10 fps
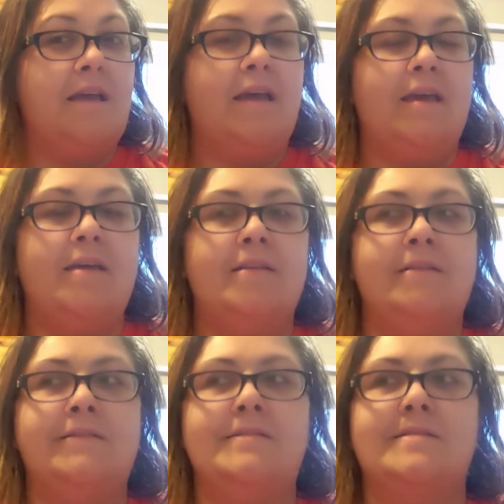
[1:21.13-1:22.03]

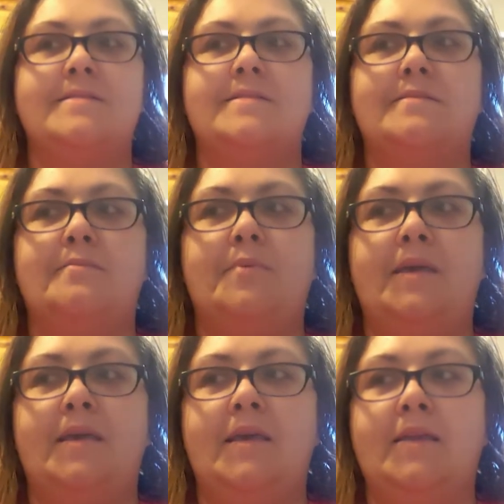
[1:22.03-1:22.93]
and
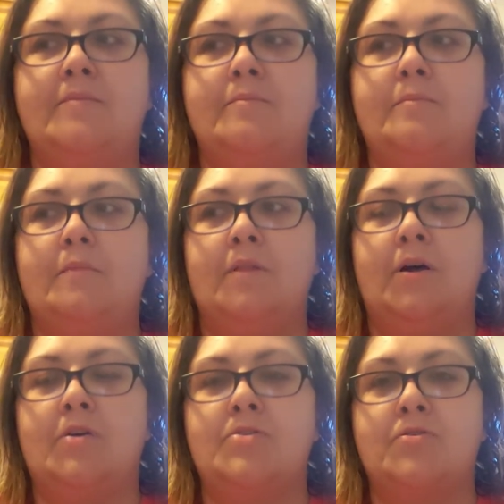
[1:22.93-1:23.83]
being in
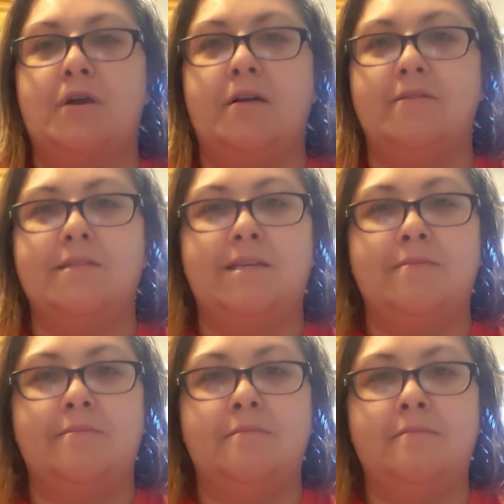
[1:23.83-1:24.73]
large crowds
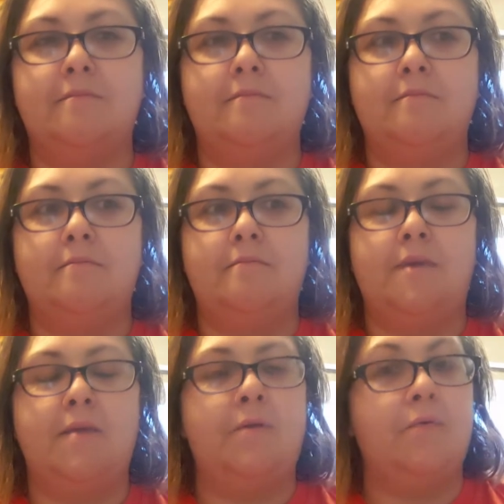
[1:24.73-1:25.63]
can
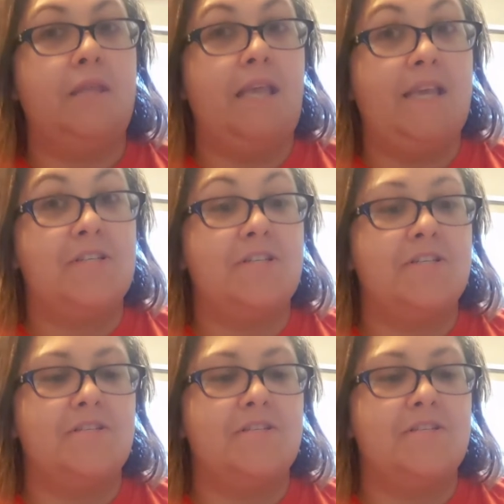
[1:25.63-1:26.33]
make me really anxious.